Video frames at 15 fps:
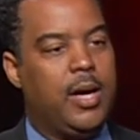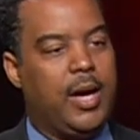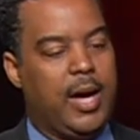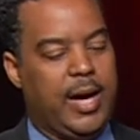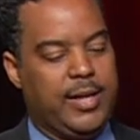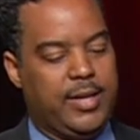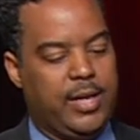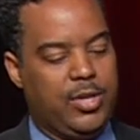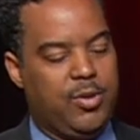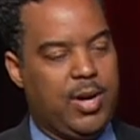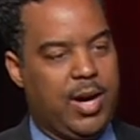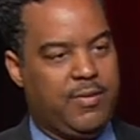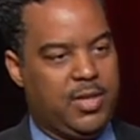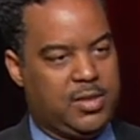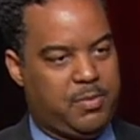And then you
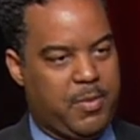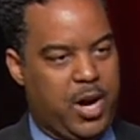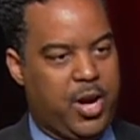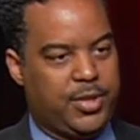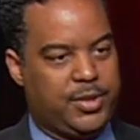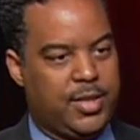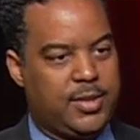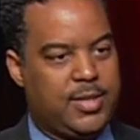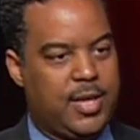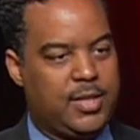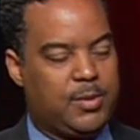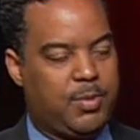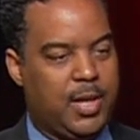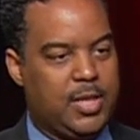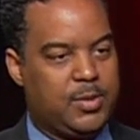have this marriage that
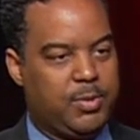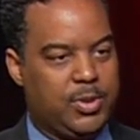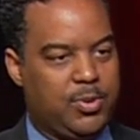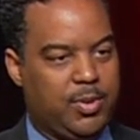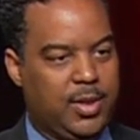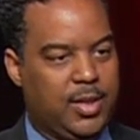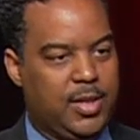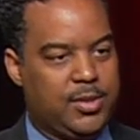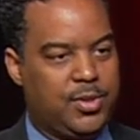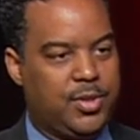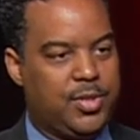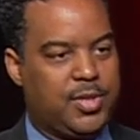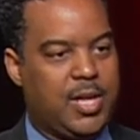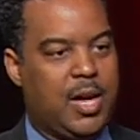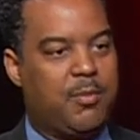takes place between the Eastern
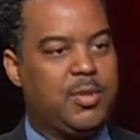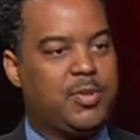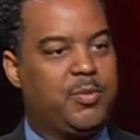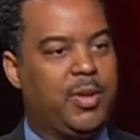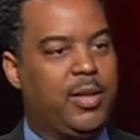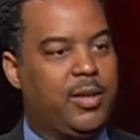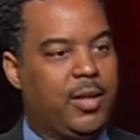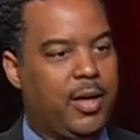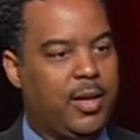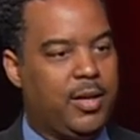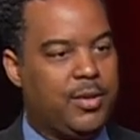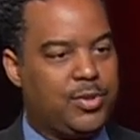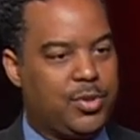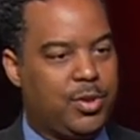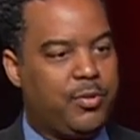establishment
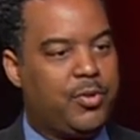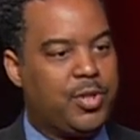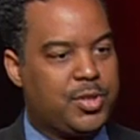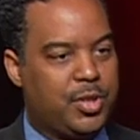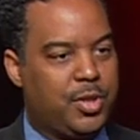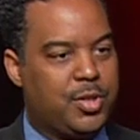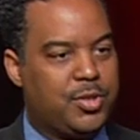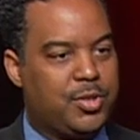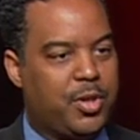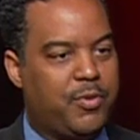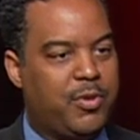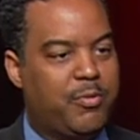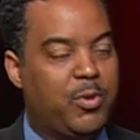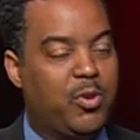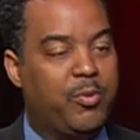and the sort of Christian
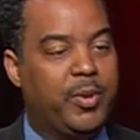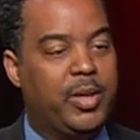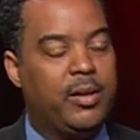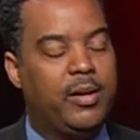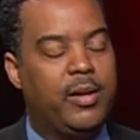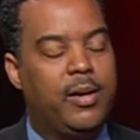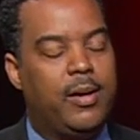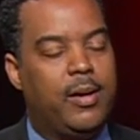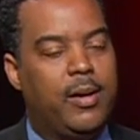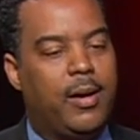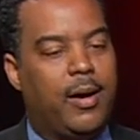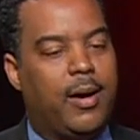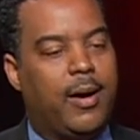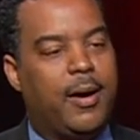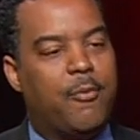conservative movement.
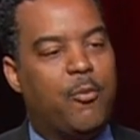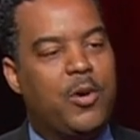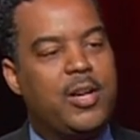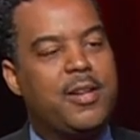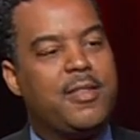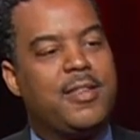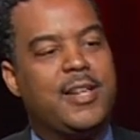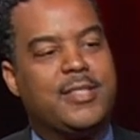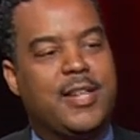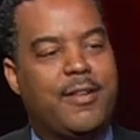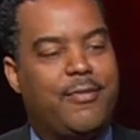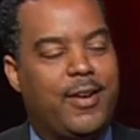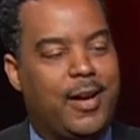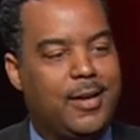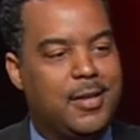Uh, one of the things I
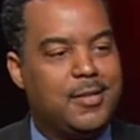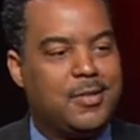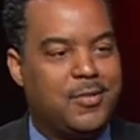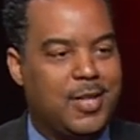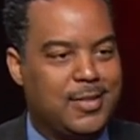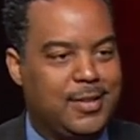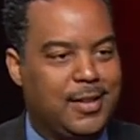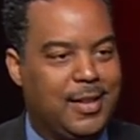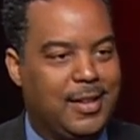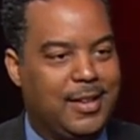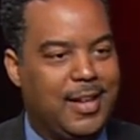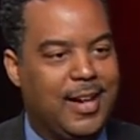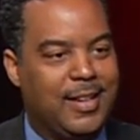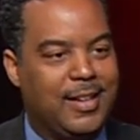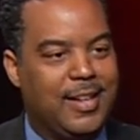find interesting in
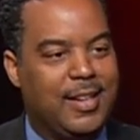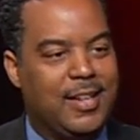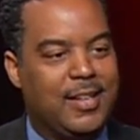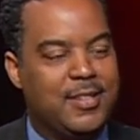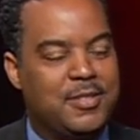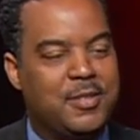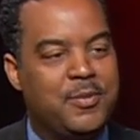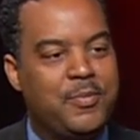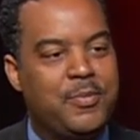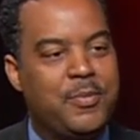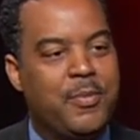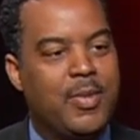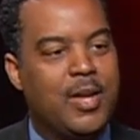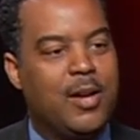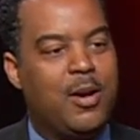that is
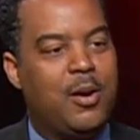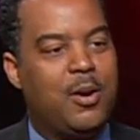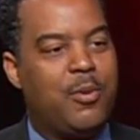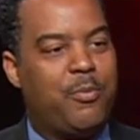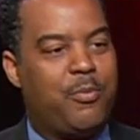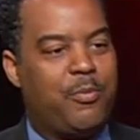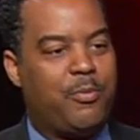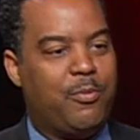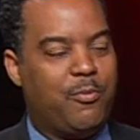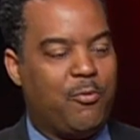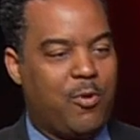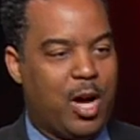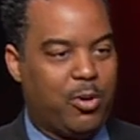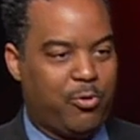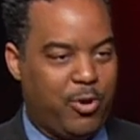
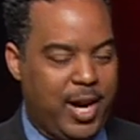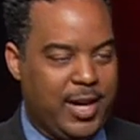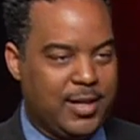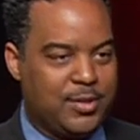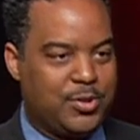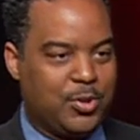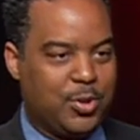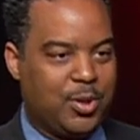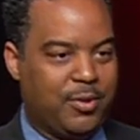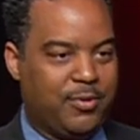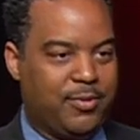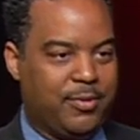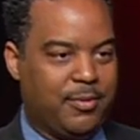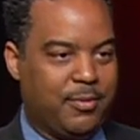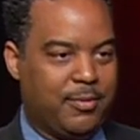Ronald Reagan sort
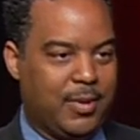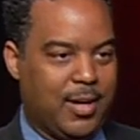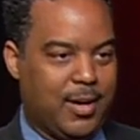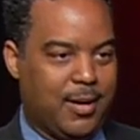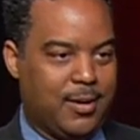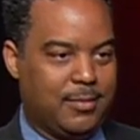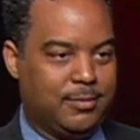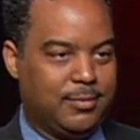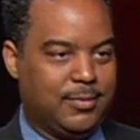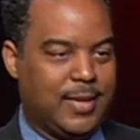of, um,